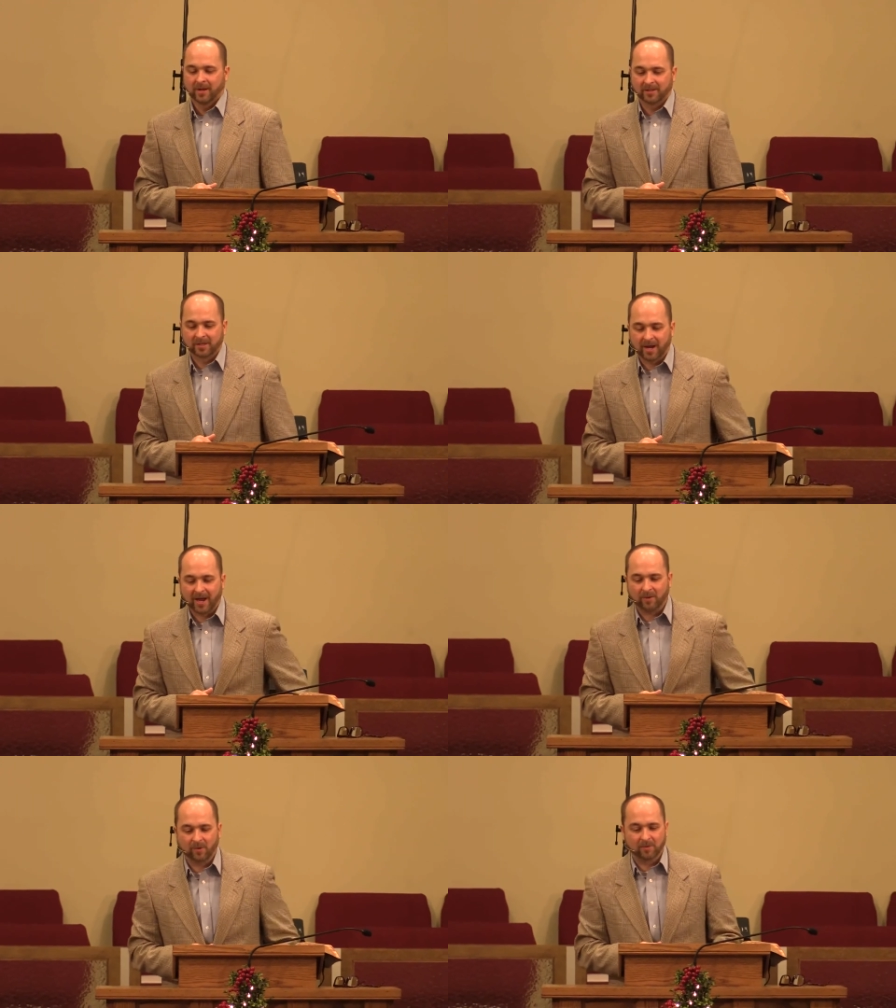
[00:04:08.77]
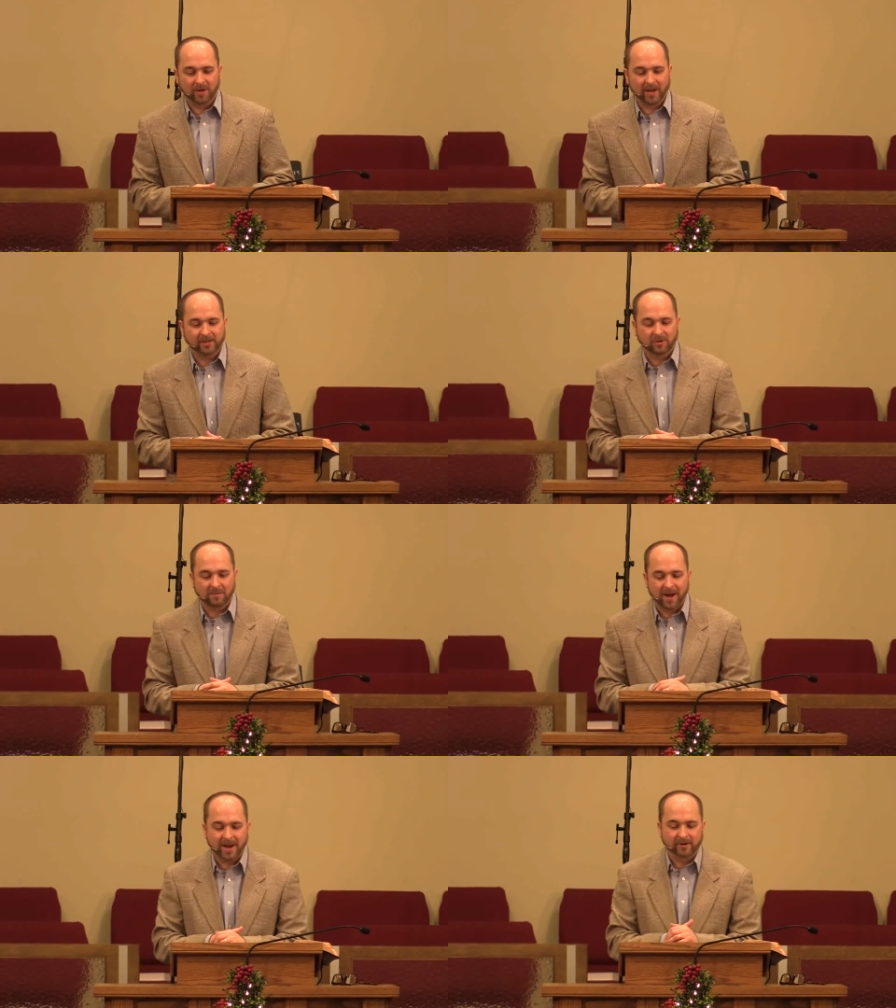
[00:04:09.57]
And tonight we would like to
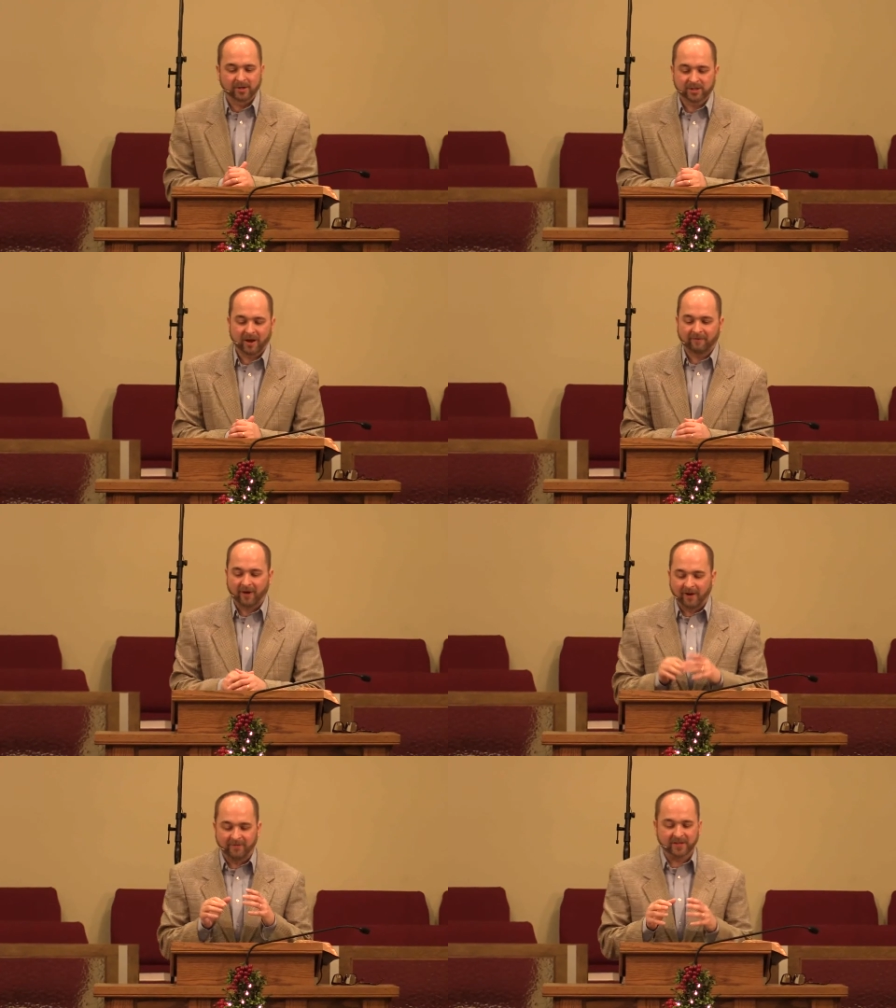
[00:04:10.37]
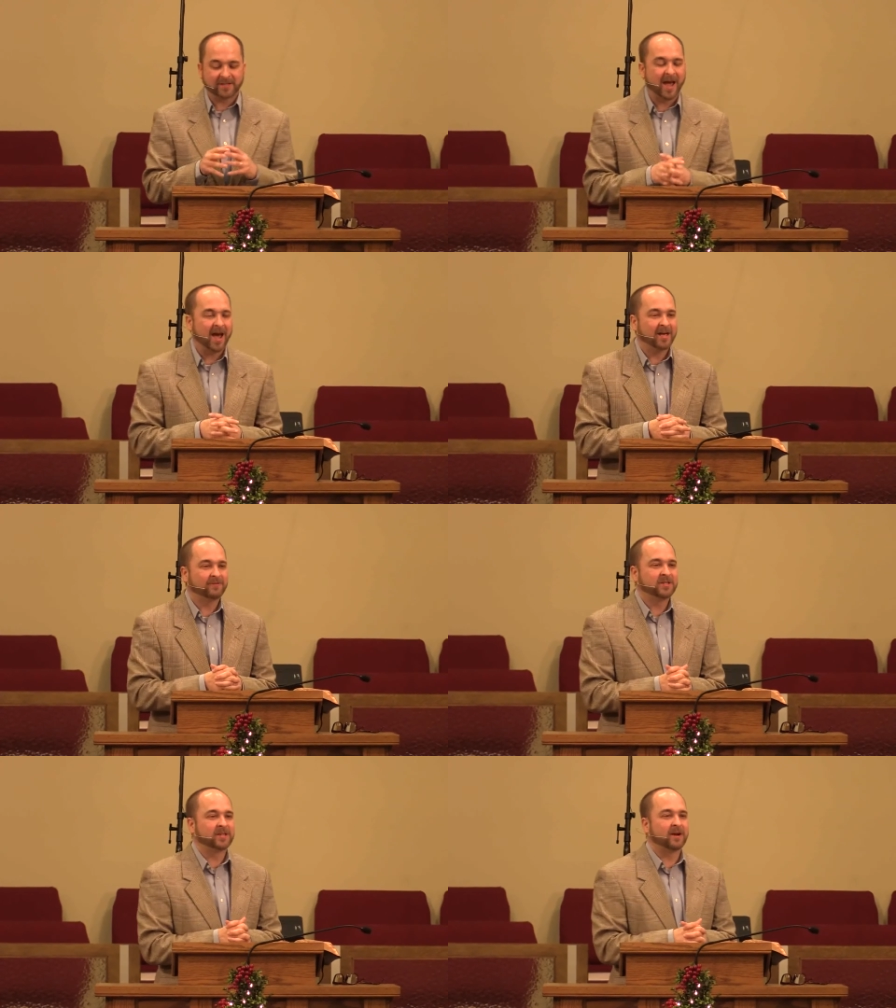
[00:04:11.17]
remind ourselves of this
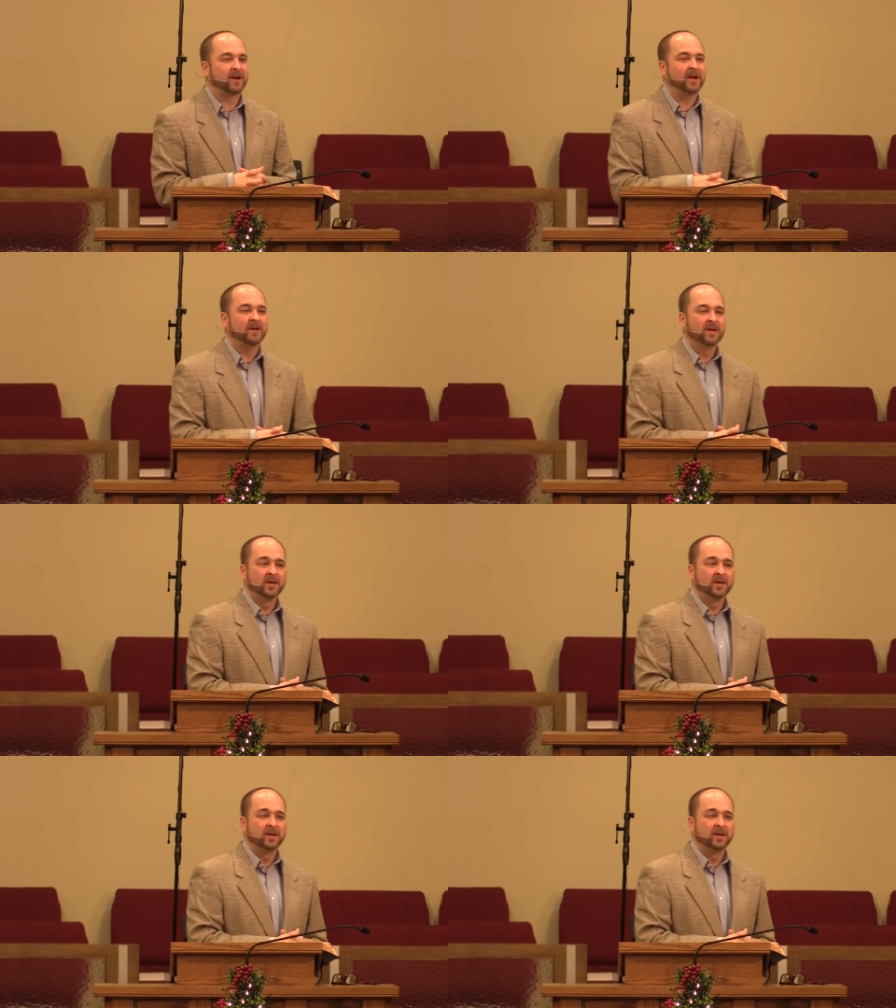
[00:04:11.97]
adversary